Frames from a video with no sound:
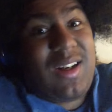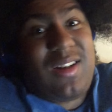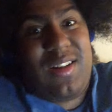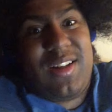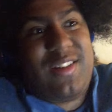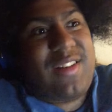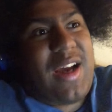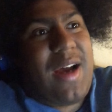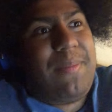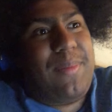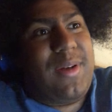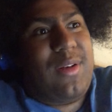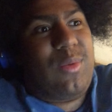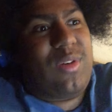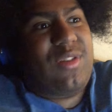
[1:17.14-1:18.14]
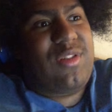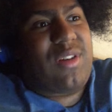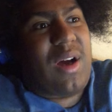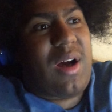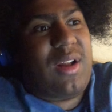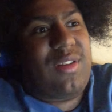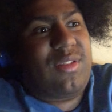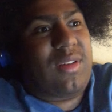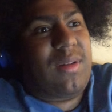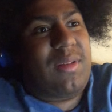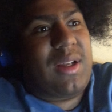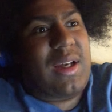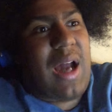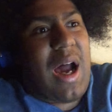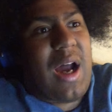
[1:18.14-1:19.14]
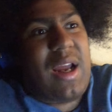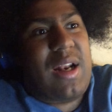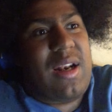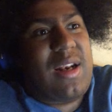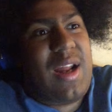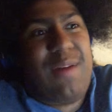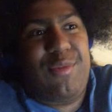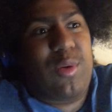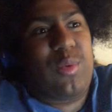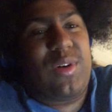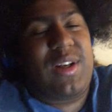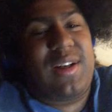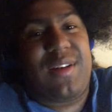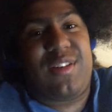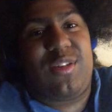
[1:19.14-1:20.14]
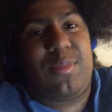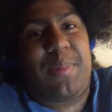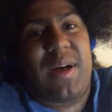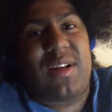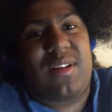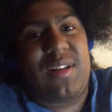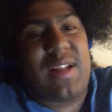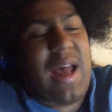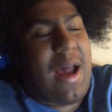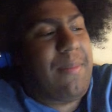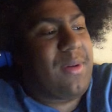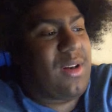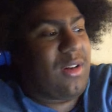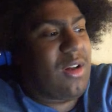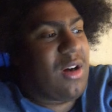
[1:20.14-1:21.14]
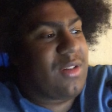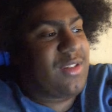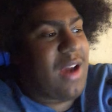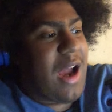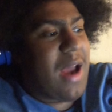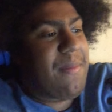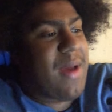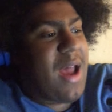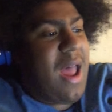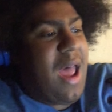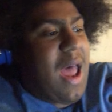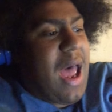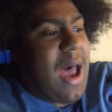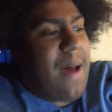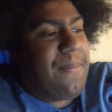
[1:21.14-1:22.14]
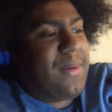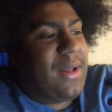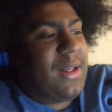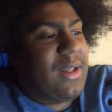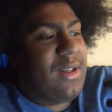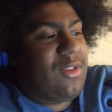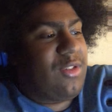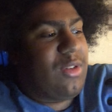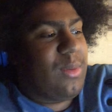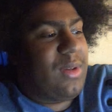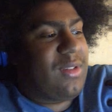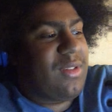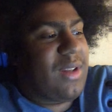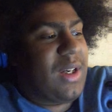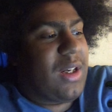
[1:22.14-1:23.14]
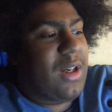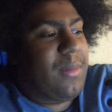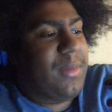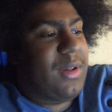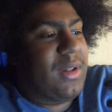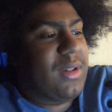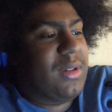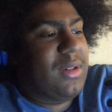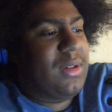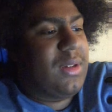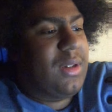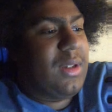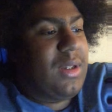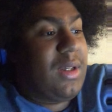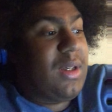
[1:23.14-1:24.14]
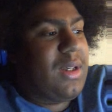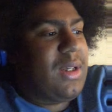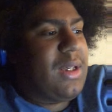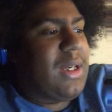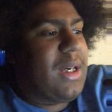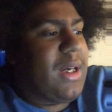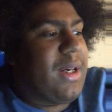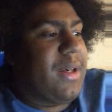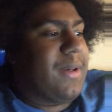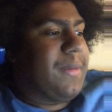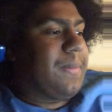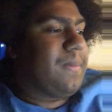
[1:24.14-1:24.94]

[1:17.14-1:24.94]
a glitch happened, which something I never would have expected to happen a long time happened, and so it's like I'm a, uh, yeah.